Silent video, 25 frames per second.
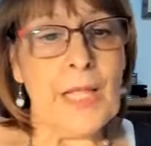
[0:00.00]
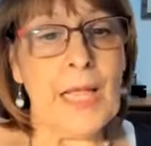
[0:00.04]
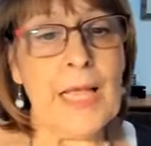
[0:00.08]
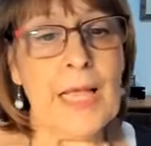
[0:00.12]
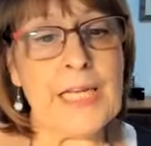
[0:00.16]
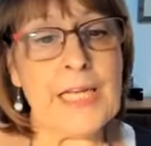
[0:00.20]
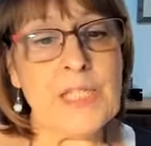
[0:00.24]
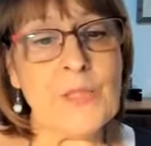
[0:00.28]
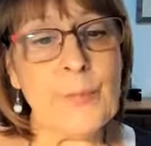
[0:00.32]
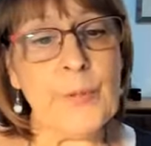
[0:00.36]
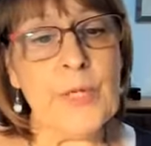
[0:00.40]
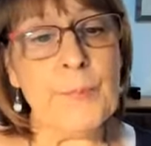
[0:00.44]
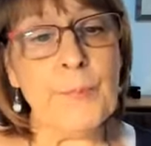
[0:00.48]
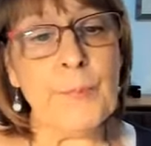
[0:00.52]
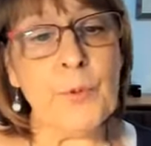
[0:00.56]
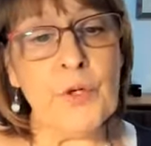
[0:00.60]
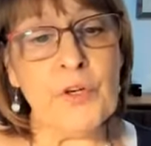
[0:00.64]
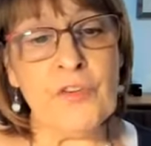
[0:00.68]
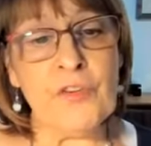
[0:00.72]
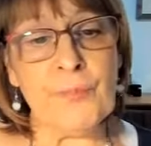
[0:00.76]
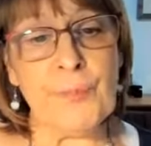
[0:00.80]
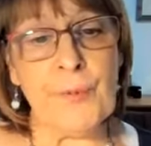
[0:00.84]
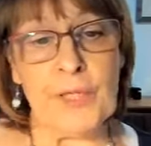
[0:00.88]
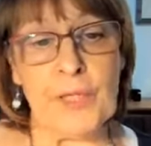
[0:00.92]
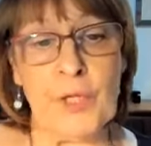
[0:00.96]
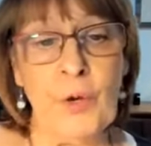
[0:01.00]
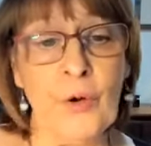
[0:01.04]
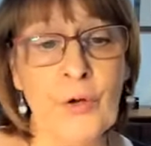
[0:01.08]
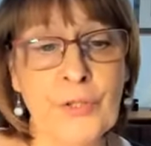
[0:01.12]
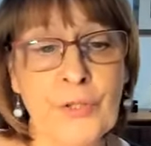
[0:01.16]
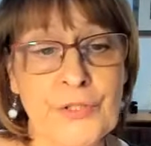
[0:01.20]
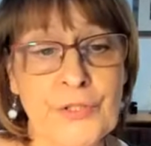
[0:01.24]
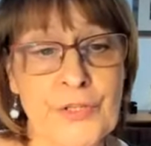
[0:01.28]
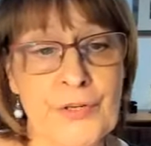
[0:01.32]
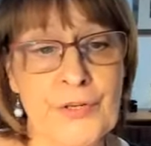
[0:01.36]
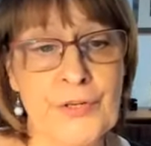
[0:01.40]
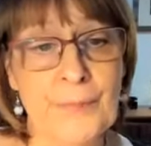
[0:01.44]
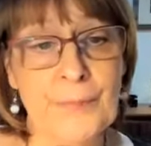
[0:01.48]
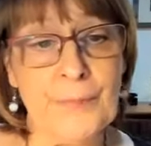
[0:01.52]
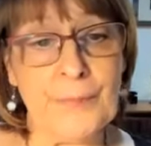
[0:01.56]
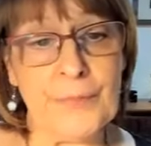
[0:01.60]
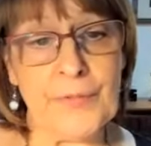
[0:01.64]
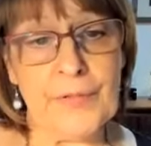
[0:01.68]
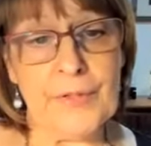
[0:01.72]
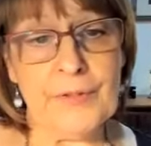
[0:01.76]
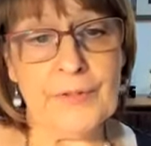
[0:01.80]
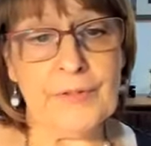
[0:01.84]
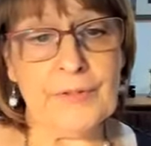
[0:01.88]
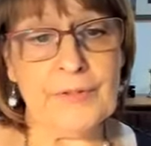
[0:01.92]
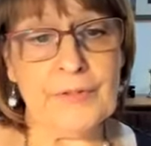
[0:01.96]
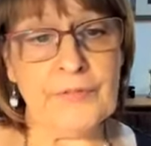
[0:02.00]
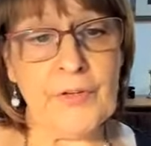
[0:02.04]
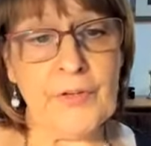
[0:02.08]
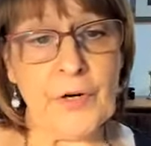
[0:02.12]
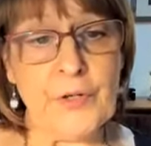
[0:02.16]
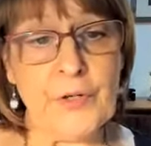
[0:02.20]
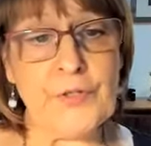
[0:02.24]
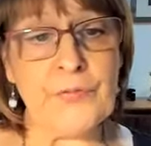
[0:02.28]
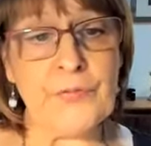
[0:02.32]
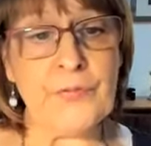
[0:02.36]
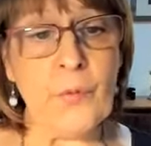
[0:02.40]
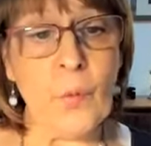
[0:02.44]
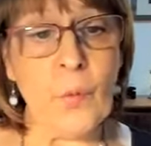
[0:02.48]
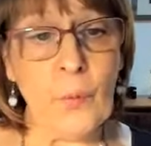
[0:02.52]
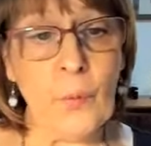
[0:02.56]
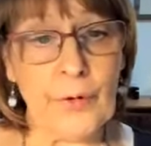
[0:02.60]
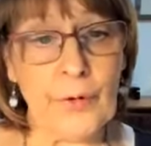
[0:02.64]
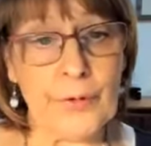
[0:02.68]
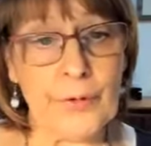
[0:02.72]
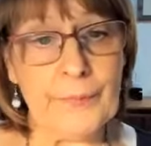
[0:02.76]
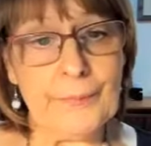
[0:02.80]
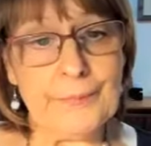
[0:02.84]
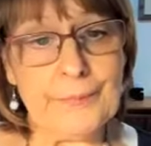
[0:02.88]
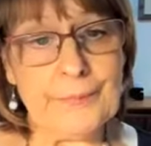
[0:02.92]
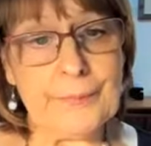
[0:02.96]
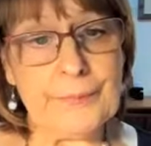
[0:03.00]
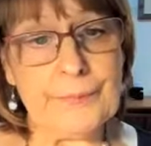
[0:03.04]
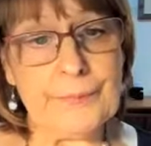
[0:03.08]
As we move beyond verse 4,